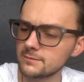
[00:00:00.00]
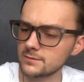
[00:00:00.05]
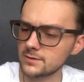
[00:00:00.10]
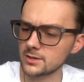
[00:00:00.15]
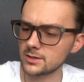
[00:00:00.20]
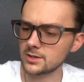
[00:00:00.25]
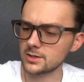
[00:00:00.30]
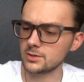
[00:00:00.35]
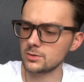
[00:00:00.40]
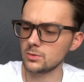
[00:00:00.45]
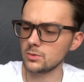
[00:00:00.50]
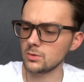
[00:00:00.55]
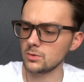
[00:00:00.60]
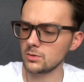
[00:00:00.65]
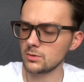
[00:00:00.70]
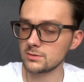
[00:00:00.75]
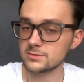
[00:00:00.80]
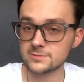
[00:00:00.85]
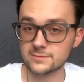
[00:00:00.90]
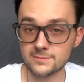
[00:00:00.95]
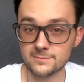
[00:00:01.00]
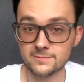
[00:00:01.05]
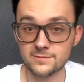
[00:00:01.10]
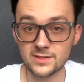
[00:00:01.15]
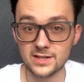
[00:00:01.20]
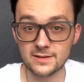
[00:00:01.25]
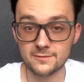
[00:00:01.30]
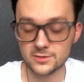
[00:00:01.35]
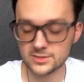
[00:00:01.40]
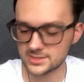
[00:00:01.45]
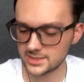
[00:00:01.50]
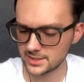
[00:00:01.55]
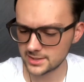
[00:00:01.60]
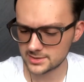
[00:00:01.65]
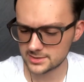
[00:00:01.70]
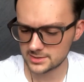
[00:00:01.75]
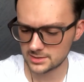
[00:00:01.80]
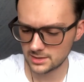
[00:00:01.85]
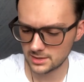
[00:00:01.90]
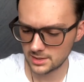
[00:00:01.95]
Very cool, from flavor
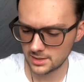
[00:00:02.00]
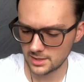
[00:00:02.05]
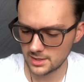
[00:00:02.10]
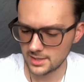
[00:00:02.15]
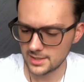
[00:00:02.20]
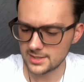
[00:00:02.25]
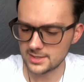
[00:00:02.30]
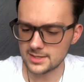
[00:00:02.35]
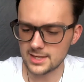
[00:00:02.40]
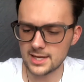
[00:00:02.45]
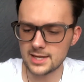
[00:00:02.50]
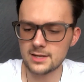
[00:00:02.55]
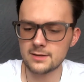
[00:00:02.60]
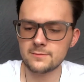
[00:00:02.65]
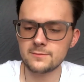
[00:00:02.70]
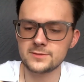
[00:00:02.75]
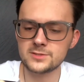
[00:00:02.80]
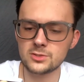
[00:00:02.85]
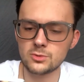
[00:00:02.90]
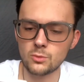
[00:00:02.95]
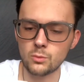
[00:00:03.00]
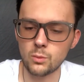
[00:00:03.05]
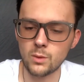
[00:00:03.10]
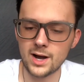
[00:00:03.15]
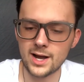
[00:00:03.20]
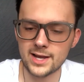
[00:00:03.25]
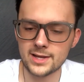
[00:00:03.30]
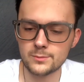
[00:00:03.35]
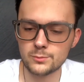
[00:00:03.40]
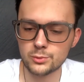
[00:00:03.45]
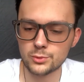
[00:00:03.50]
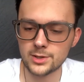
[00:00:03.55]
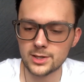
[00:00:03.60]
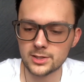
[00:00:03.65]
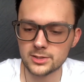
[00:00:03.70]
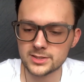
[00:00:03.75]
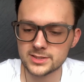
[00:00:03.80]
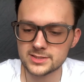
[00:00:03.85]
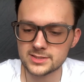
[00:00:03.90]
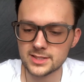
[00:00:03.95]
text. Native to wide
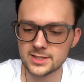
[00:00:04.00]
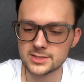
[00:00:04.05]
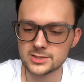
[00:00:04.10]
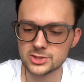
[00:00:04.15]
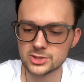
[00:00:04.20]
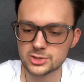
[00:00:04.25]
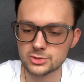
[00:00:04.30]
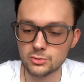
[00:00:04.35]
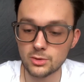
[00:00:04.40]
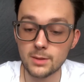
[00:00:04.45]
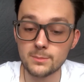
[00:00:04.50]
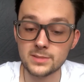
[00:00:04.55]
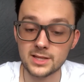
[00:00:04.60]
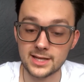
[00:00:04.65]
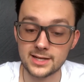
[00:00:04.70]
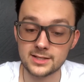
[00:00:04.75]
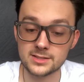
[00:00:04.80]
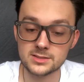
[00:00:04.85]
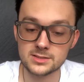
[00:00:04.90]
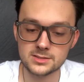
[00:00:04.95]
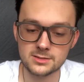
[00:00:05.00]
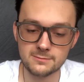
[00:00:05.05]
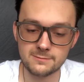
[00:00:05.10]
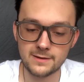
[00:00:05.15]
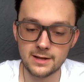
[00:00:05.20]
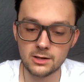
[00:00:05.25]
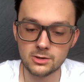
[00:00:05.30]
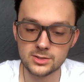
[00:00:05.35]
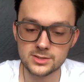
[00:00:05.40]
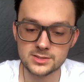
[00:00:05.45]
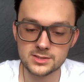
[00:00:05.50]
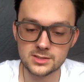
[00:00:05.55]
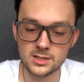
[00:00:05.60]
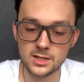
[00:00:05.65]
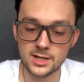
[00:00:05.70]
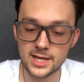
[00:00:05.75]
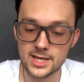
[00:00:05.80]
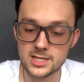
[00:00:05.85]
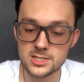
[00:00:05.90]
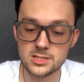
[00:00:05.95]
prairies and scrublands, falcons
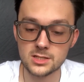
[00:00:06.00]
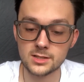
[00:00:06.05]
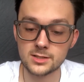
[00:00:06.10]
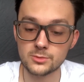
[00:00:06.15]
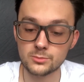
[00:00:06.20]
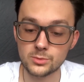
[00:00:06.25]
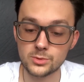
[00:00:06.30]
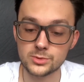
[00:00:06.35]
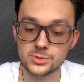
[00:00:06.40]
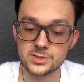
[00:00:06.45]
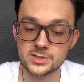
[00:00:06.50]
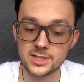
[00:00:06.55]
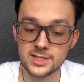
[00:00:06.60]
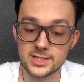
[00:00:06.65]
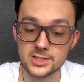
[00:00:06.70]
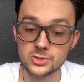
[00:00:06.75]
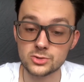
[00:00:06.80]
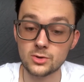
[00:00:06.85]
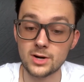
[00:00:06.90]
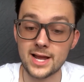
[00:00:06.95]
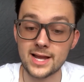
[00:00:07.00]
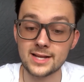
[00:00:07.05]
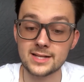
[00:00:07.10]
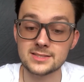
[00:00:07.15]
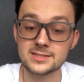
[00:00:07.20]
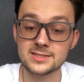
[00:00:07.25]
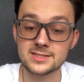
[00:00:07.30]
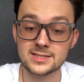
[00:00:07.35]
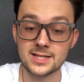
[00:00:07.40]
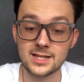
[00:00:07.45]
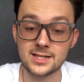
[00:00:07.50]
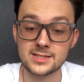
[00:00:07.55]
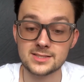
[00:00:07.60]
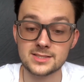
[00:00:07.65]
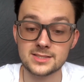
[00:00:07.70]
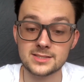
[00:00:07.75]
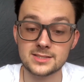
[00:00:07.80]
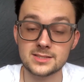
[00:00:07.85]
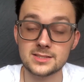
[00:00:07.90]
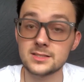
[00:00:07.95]
occasionally roost in dragon
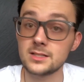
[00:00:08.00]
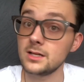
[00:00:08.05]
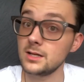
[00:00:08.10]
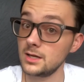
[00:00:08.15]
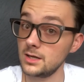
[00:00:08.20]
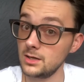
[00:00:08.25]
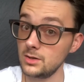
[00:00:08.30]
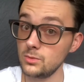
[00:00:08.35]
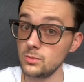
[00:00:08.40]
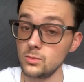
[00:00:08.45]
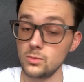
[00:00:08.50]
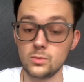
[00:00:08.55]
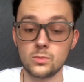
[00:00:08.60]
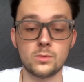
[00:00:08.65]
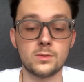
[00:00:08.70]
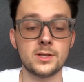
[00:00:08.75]
skeletons. Ooh,